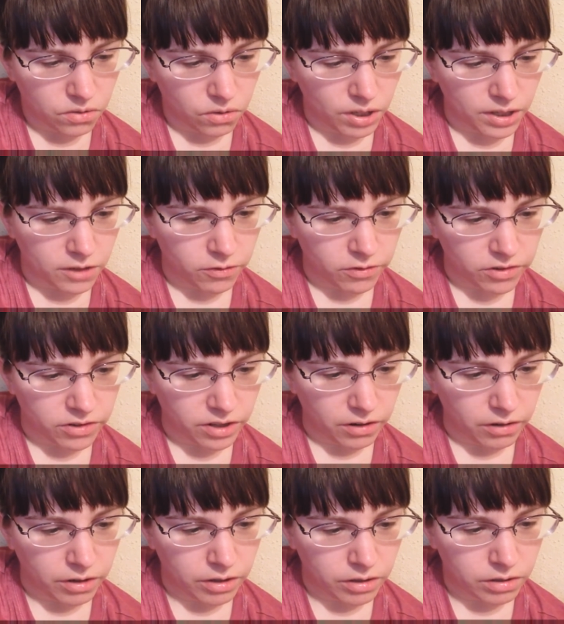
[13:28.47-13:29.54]
or at least
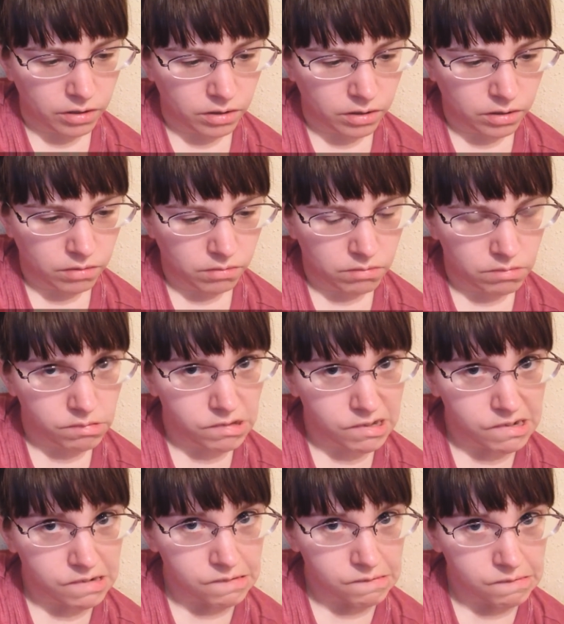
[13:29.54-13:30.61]
vegetarian.
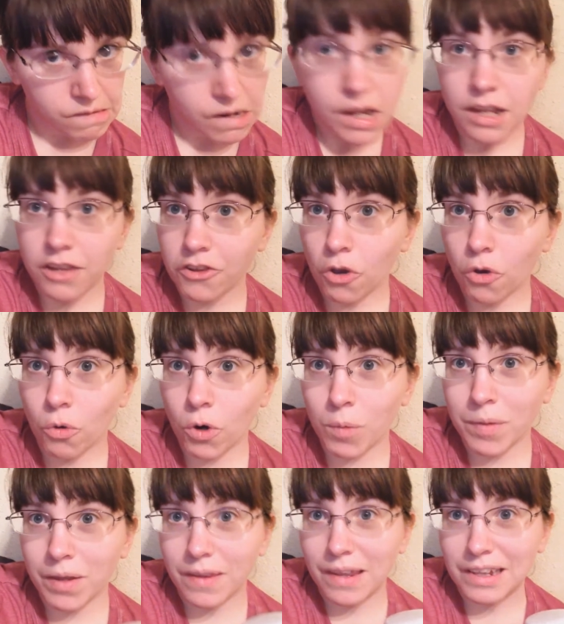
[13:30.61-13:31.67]
Don't
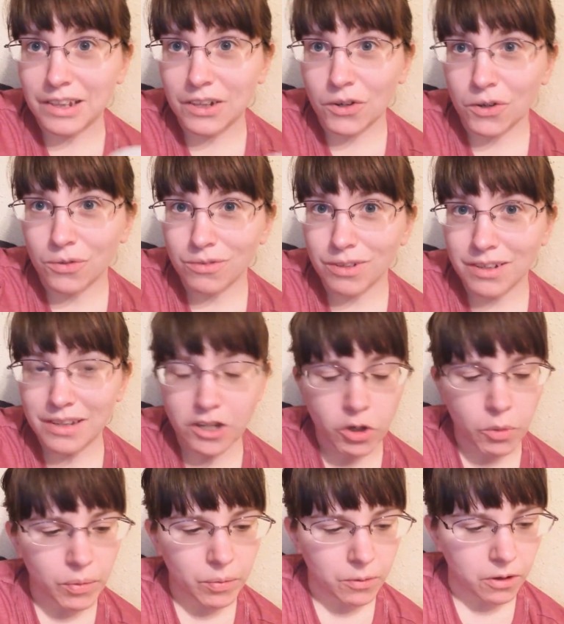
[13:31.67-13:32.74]
quote me on that, though, because I
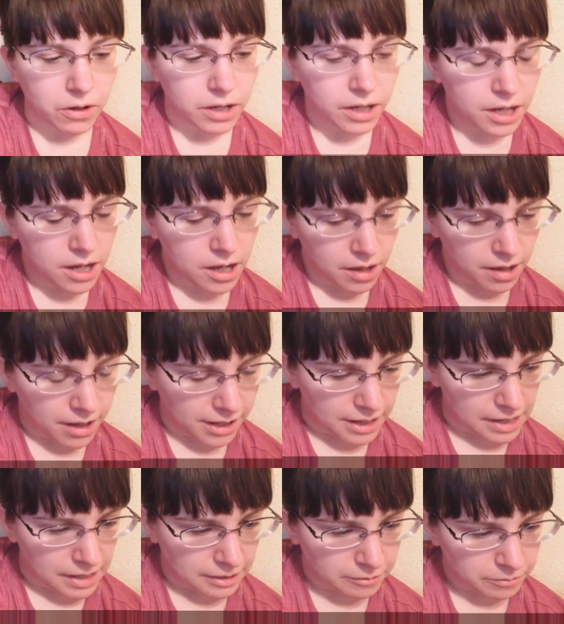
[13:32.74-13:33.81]
could be wrong.
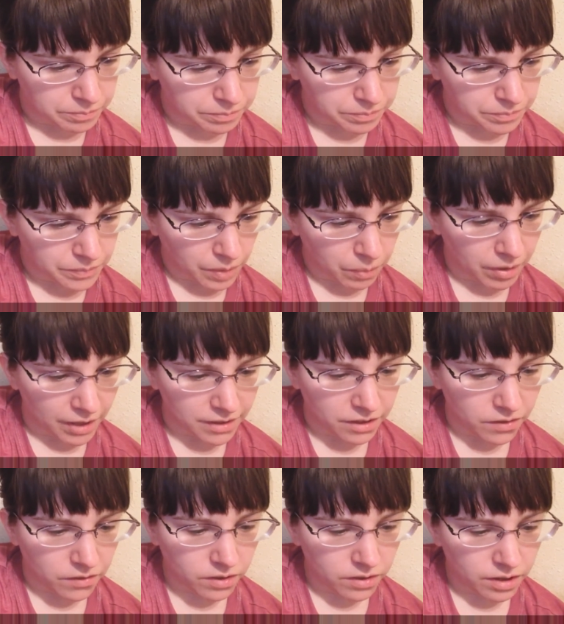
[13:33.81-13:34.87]
But yeah, it
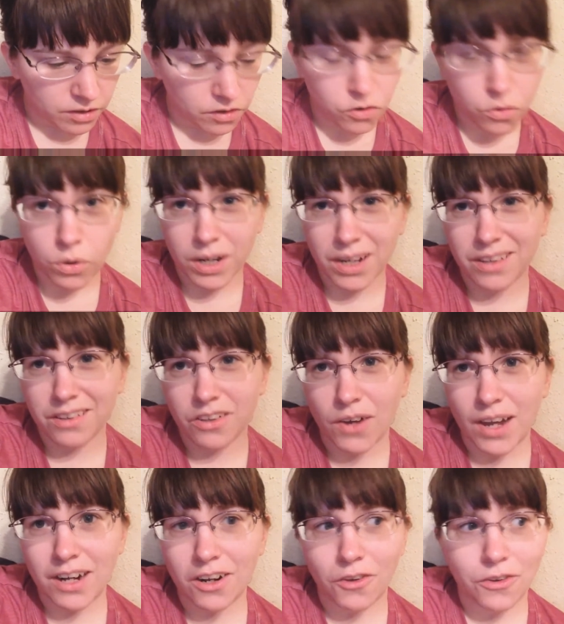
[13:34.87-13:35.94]
does contain soy, so
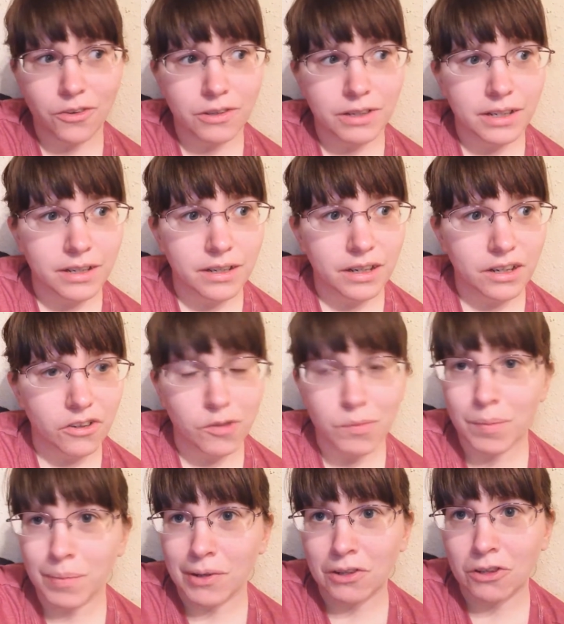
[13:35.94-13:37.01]
I know that, you know,
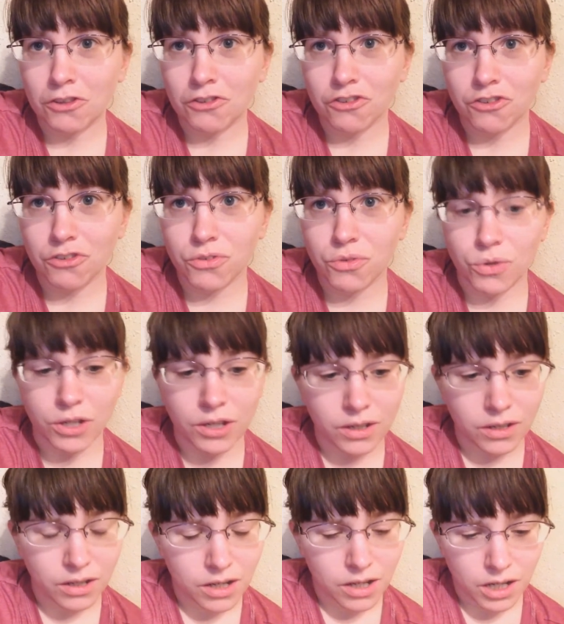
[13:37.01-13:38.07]
some people are allergic to
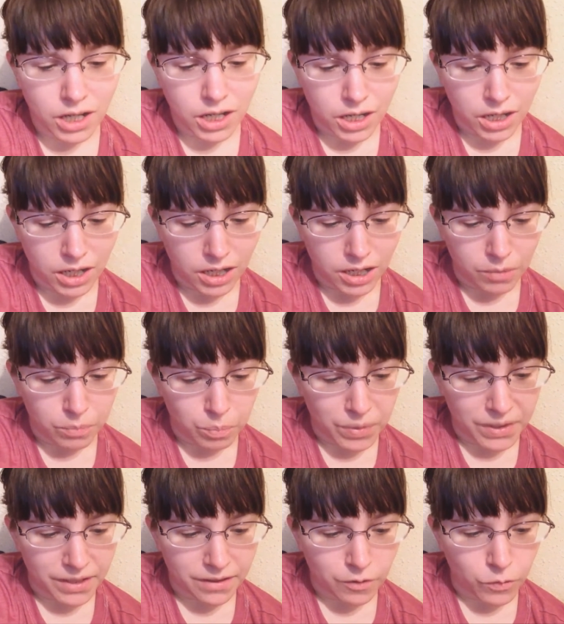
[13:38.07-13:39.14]
soy.
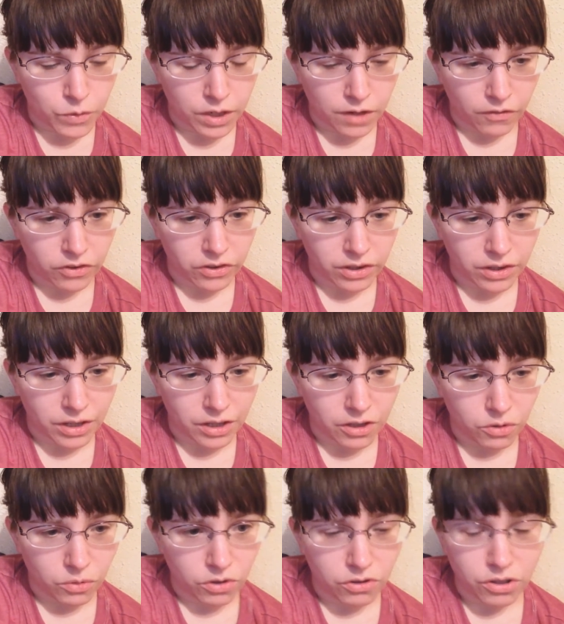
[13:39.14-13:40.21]
But that's something, obviously, that
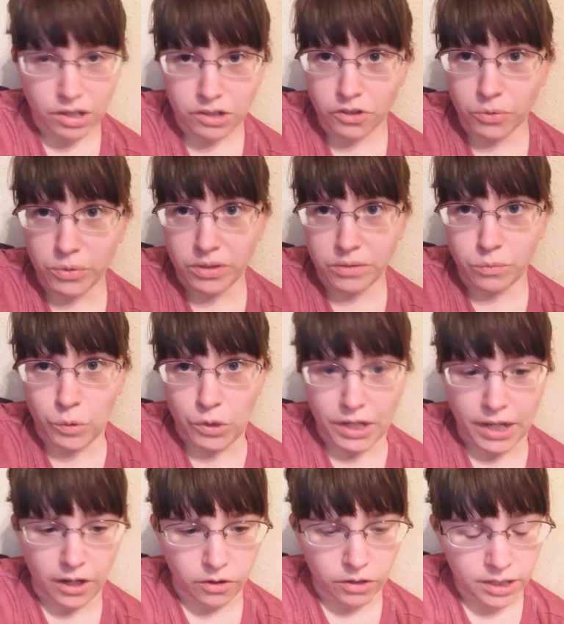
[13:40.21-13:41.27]
you and your doctor would
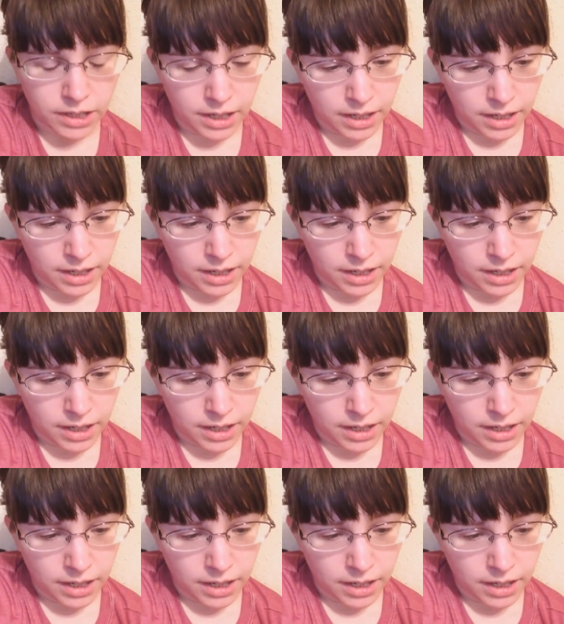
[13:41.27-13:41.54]
work out.